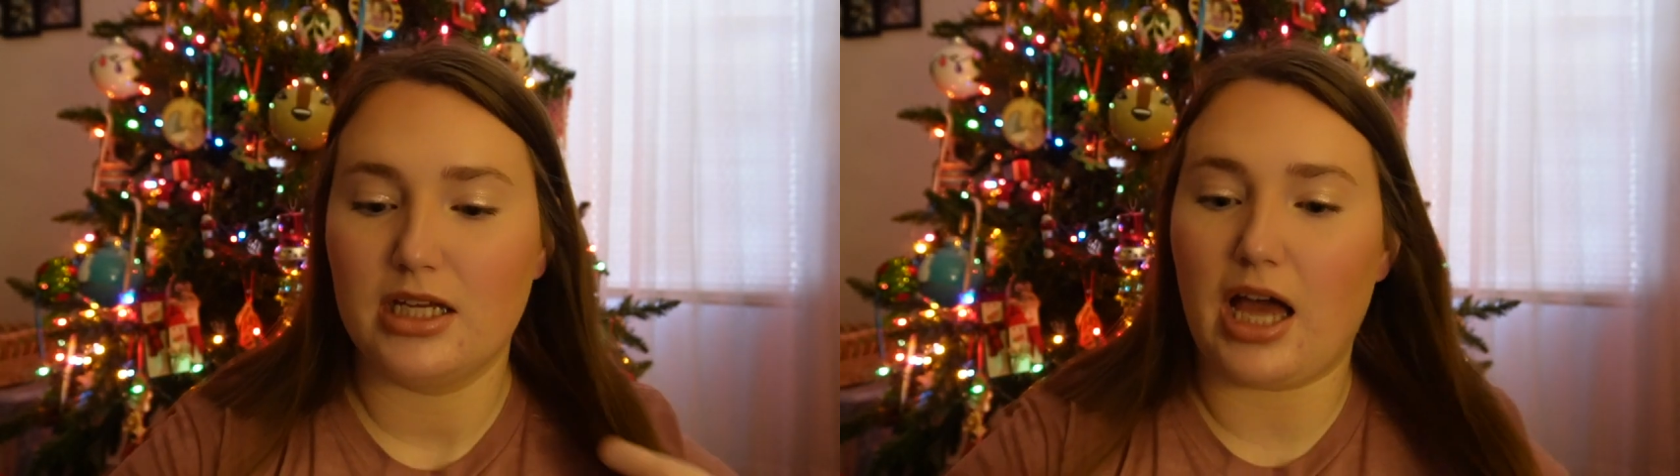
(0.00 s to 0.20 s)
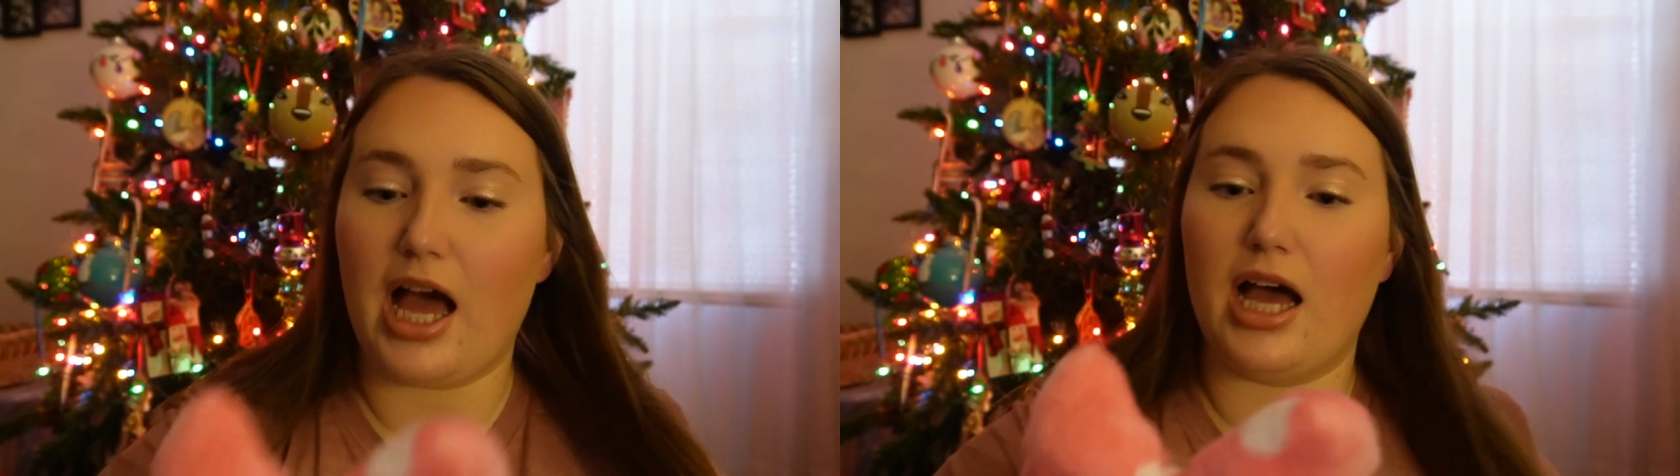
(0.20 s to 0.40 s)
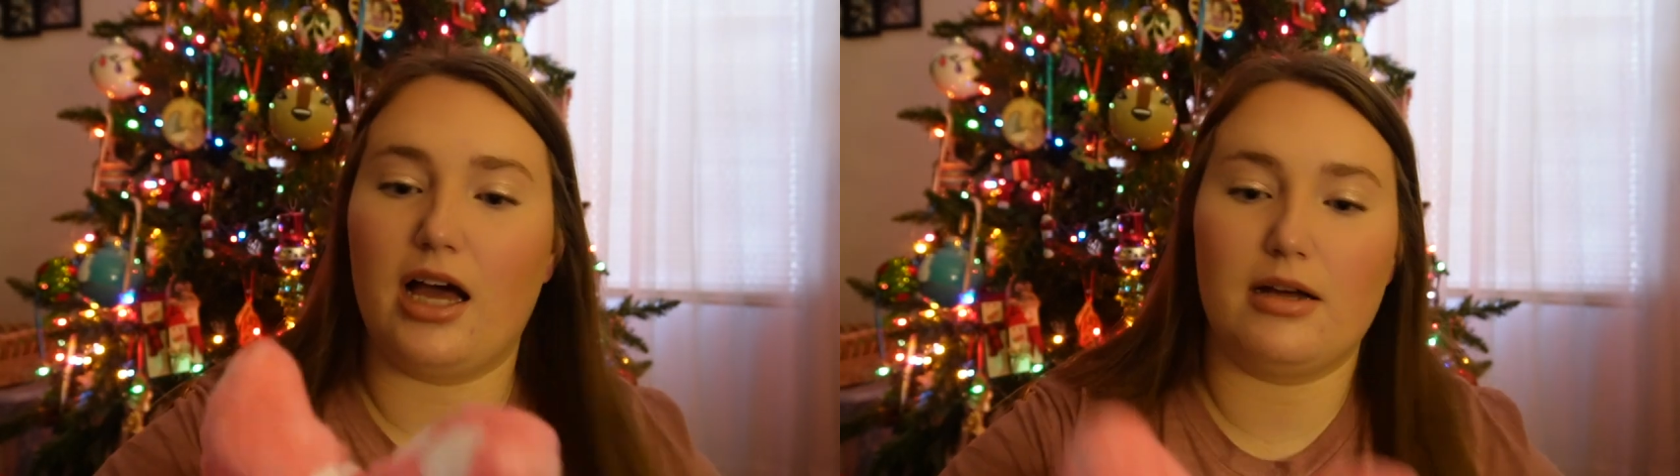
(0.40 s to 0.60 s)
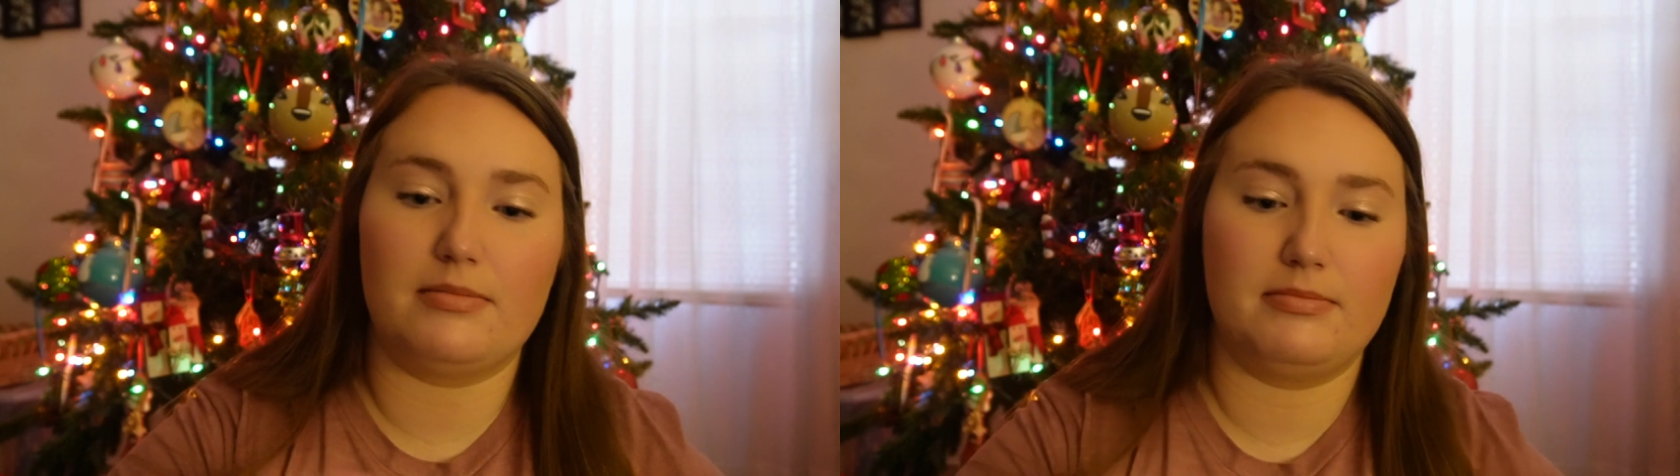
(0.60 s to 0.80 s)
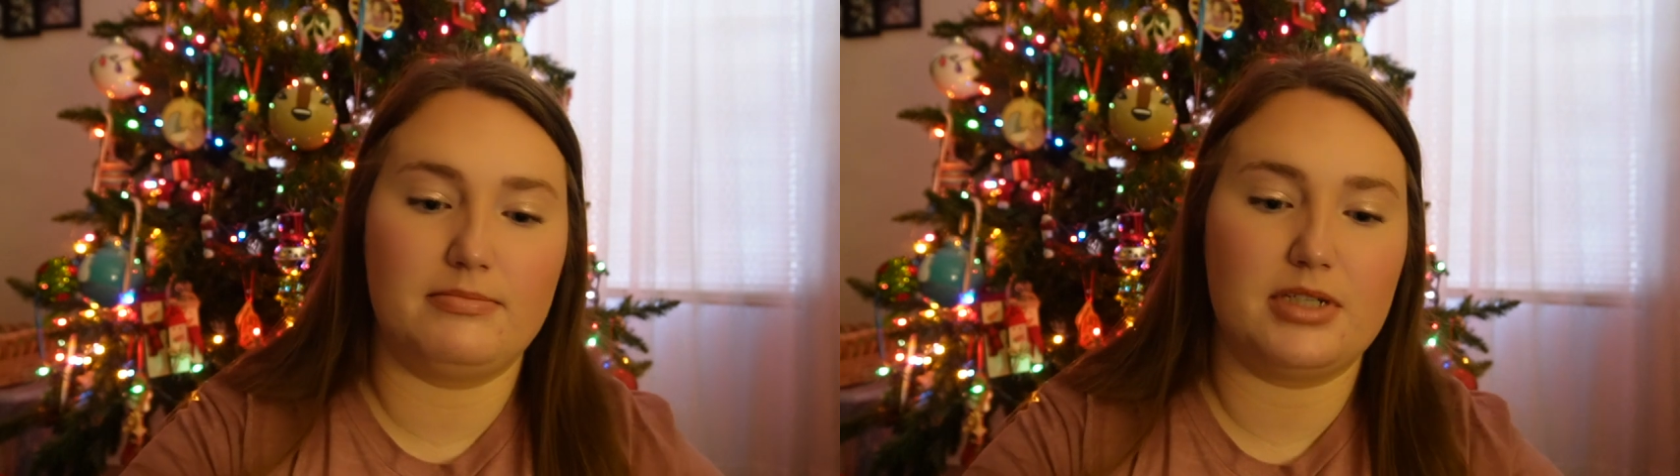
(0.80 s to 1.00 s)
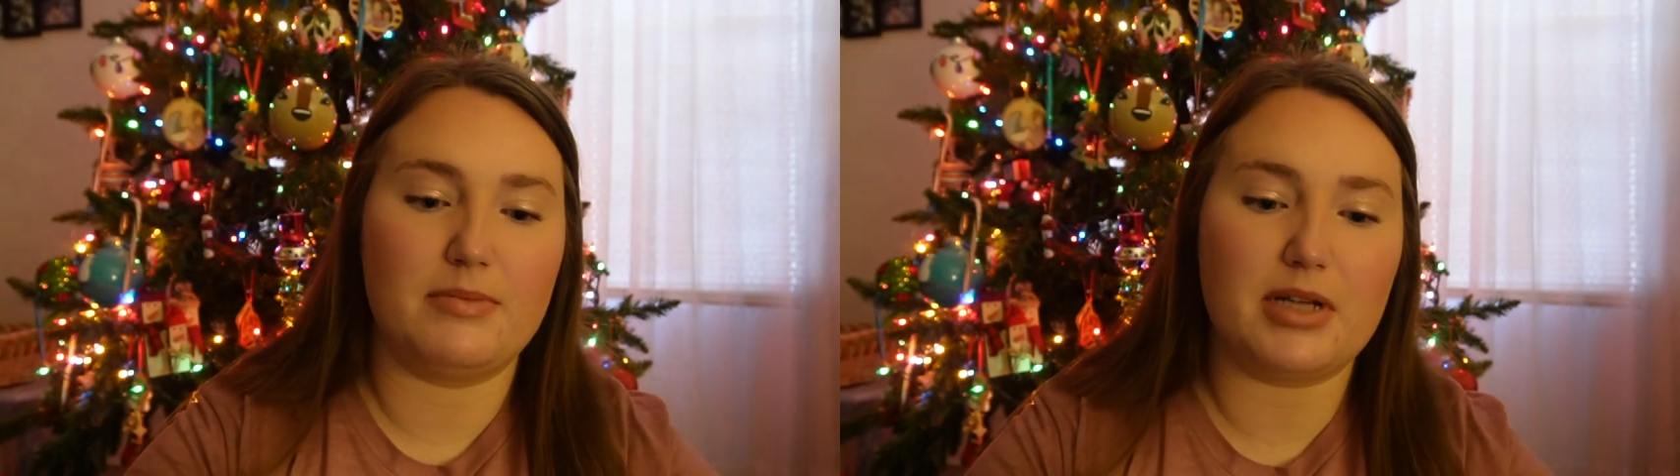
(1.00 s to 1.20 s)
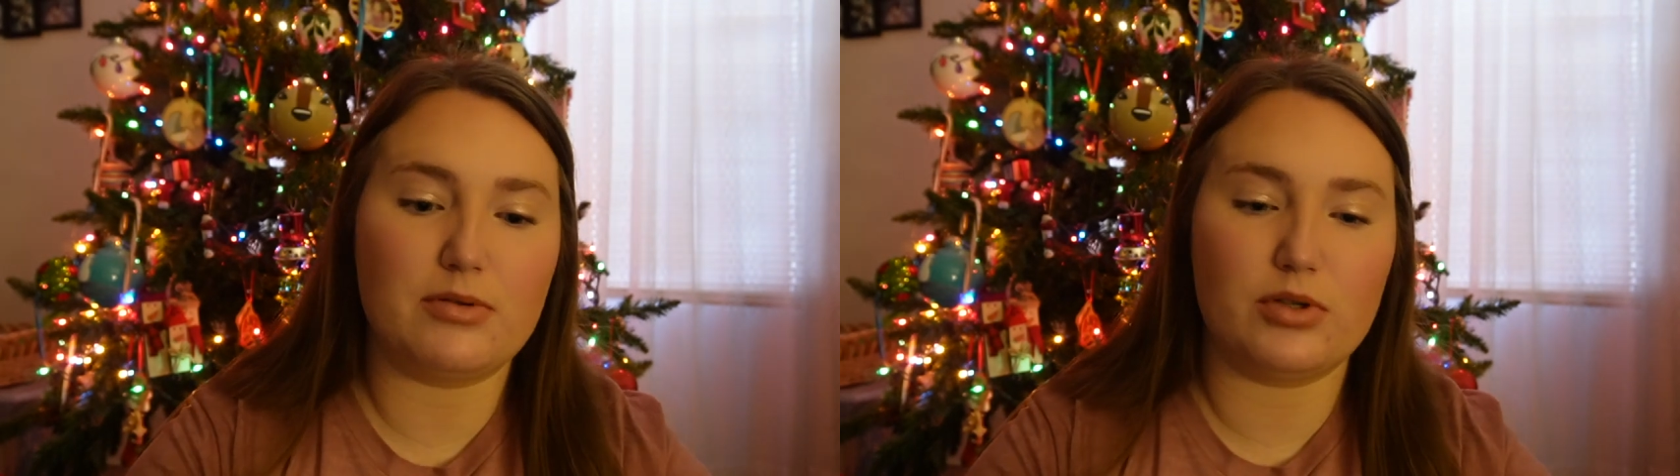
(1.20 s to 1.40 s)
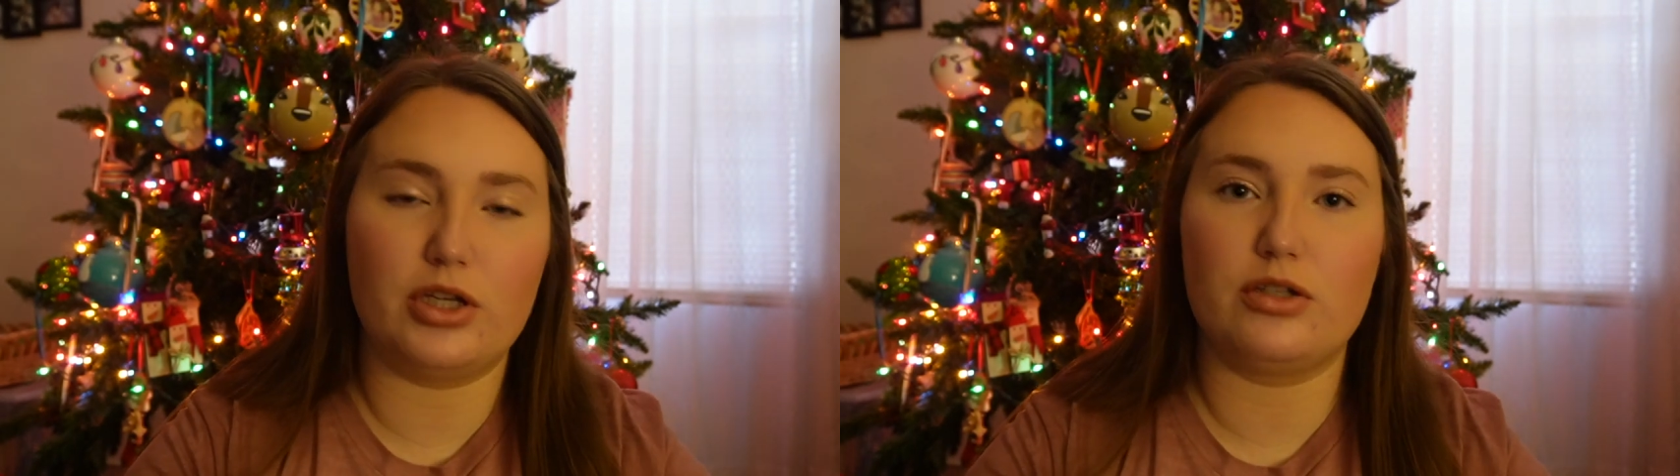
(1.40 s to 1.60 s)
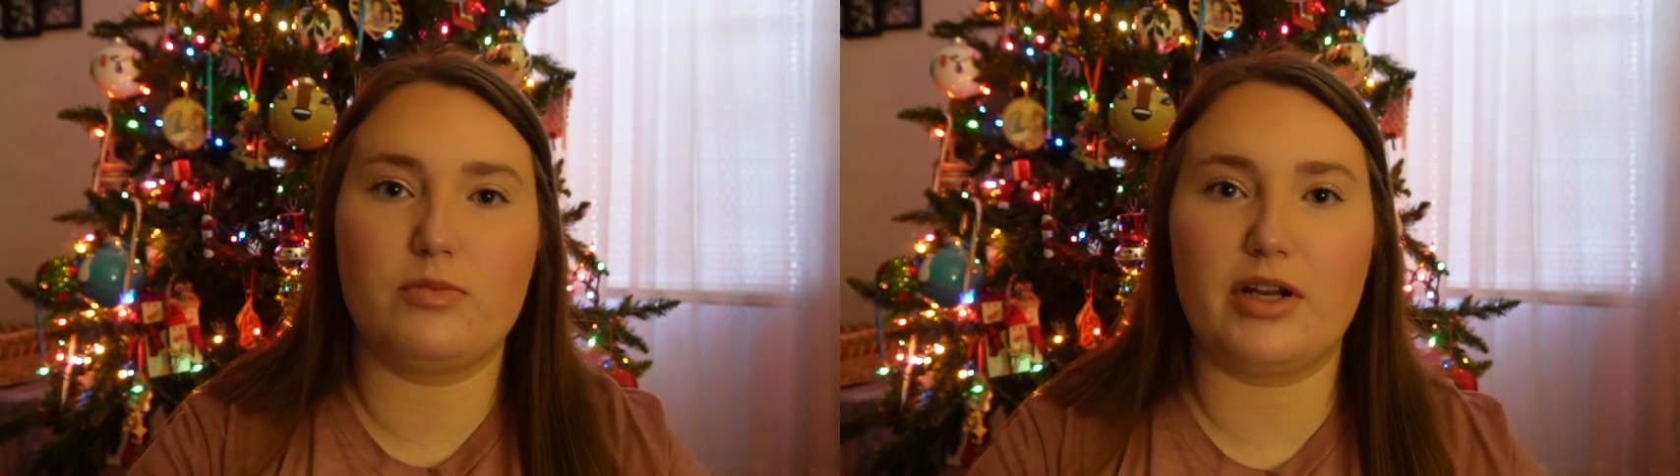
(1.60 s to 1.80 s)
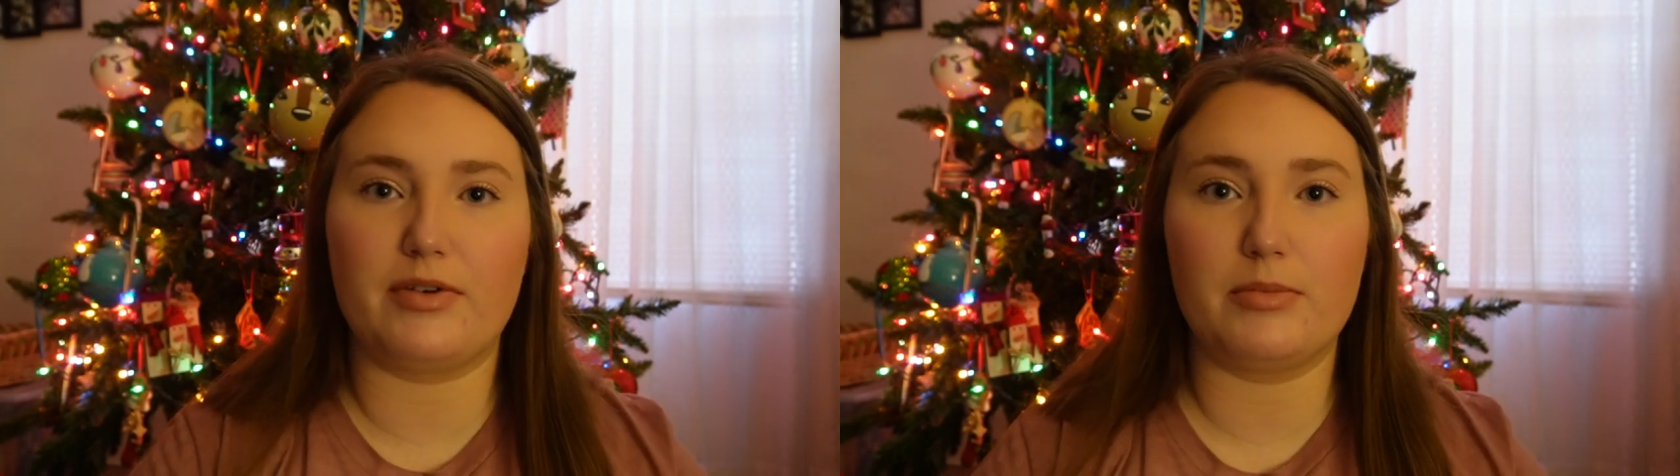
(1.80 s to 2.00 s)
Uh, sometimes we'll use them
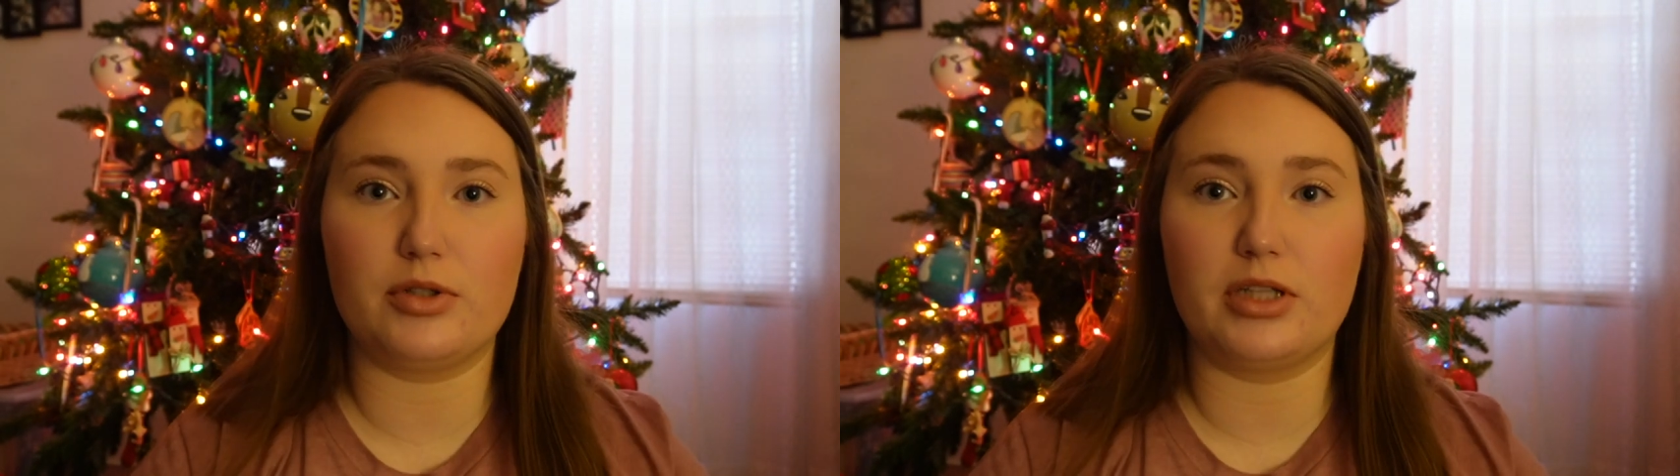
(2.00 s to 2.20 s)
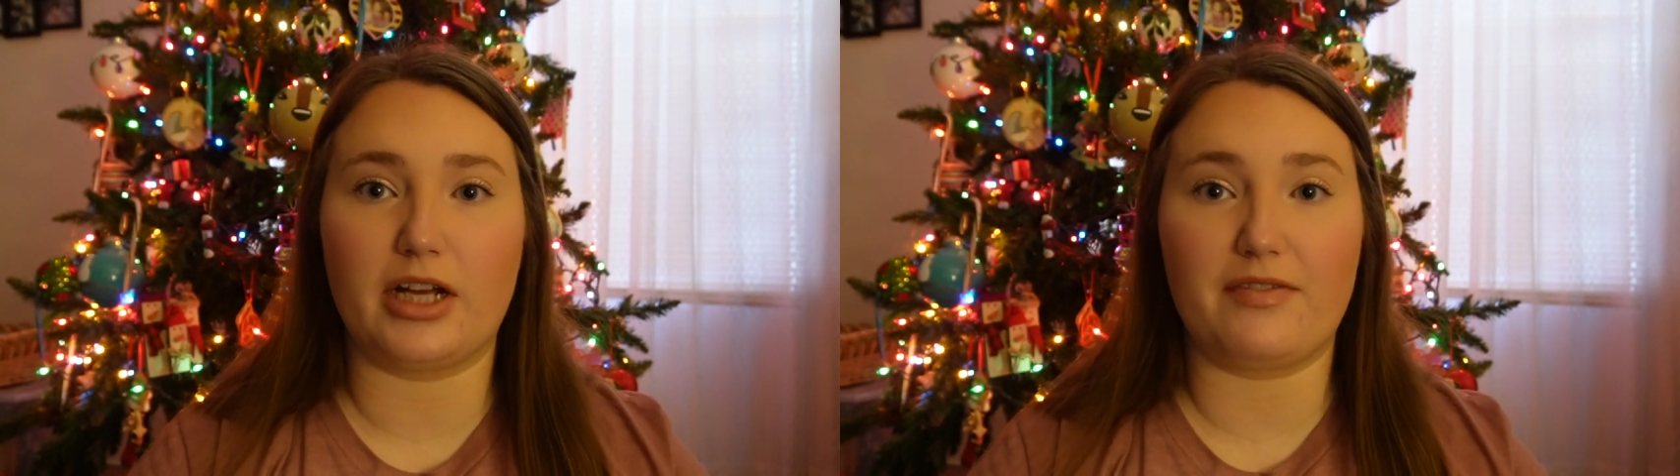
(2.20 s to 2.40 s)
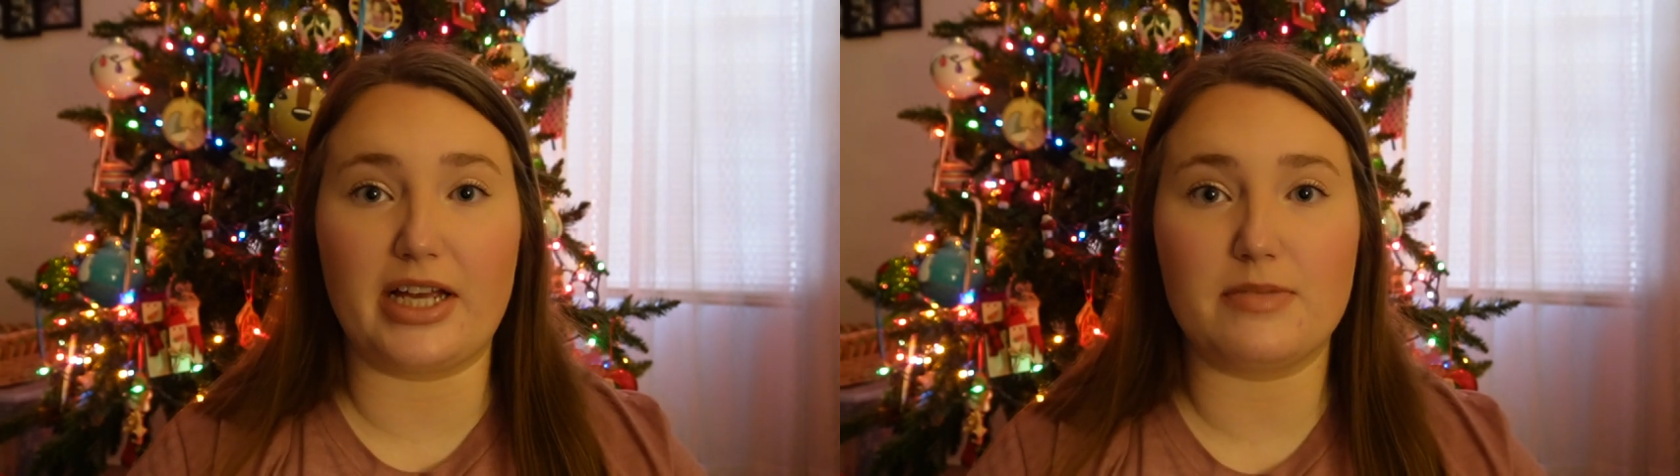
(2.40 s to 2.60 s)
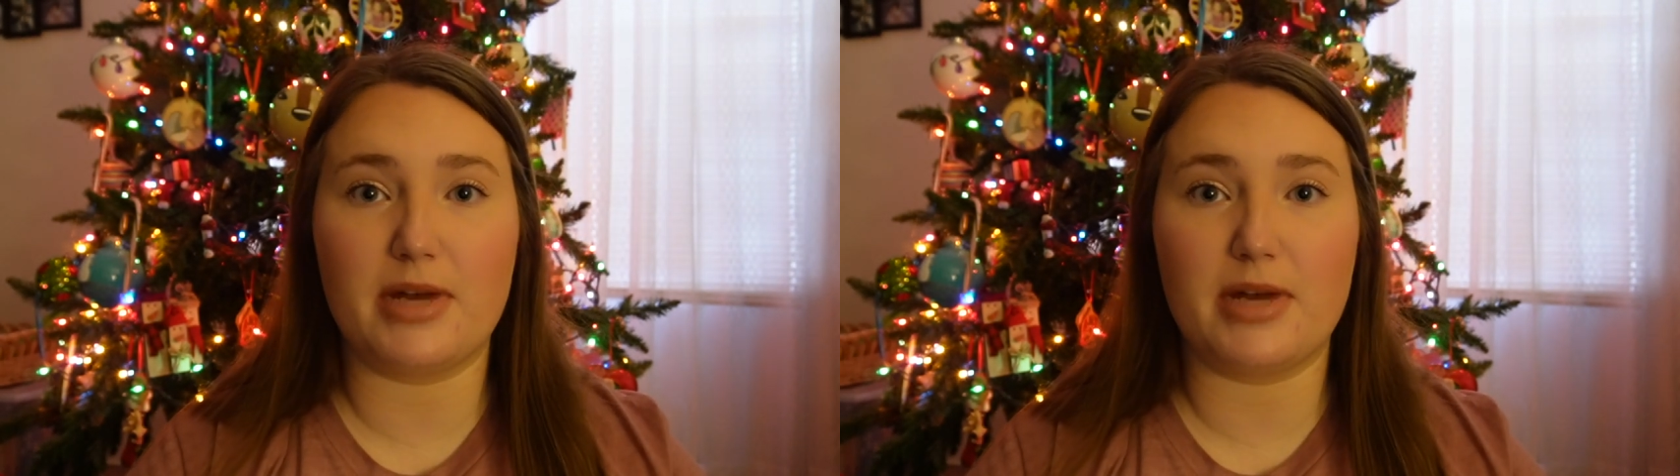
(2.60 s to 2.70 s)
whenever I'm doing like a face